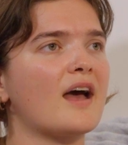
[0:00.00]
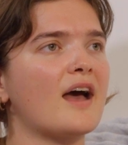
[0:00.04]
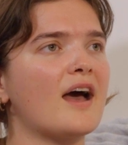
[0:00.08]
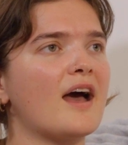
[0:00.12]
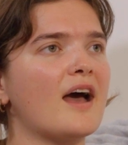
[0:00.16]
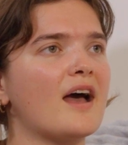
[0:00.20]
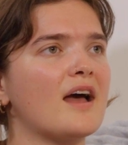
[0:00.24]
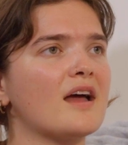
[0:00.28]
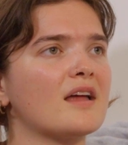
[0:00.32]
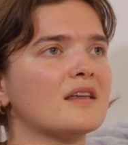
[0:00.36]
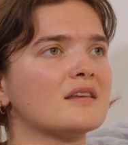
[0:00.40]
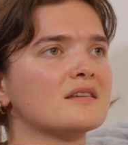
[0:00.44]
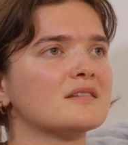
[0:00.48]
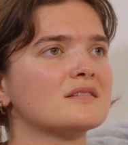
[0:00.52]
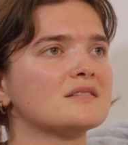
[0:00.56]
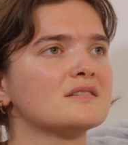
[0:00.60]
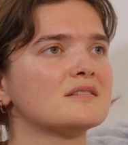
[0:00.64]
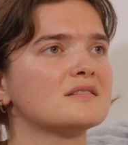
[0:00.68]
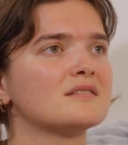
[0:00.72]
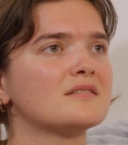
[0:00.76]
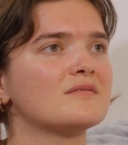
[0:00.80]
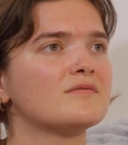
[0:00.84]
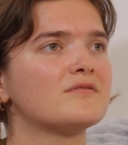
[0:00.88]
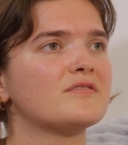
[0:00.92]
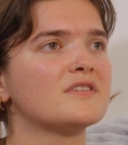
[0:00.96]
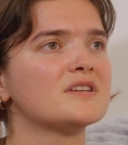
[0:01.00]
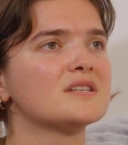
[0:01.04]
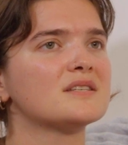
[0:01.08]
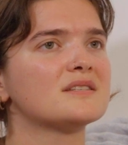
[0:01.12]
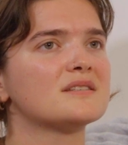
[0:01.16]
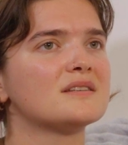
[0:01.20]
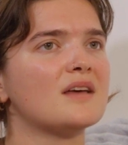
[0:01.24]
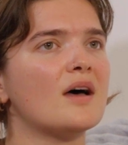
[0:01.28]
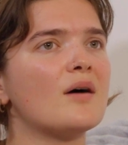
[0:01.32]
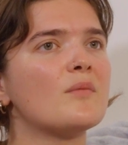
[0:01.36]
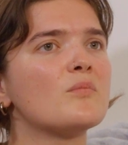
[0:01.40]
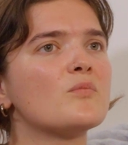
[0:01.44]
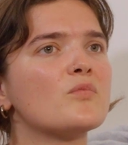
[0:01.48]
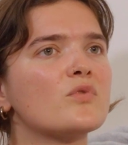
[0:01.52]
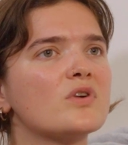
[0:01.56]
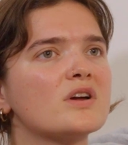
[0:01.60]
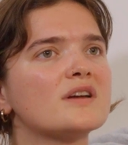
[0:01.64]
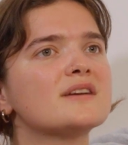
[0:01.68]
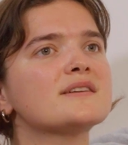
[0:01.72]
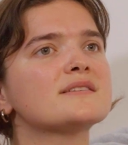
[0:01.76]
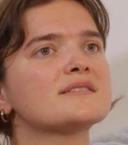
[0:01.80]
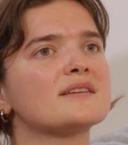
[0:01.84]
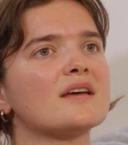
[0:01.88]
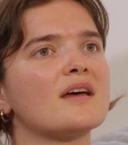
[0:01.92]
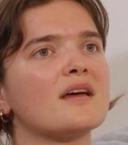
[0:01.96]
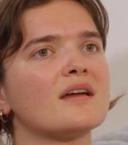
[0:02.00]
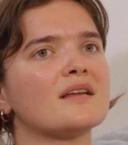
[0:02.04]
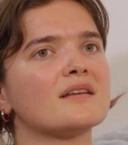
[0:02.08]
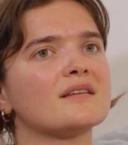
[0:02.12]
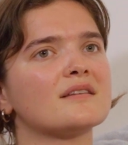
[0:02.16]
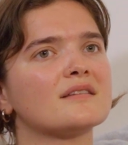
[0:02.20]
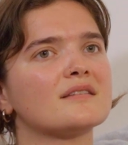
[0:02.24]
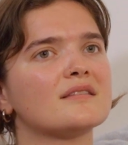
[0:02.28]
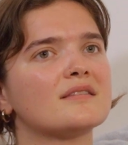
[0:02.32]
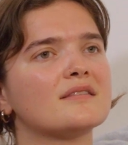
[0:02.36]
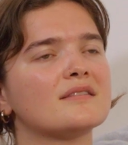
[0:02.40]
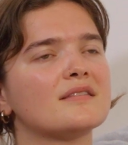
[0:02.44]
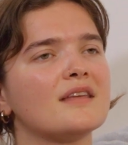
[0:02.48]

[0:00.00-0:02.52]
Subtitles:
and for some reason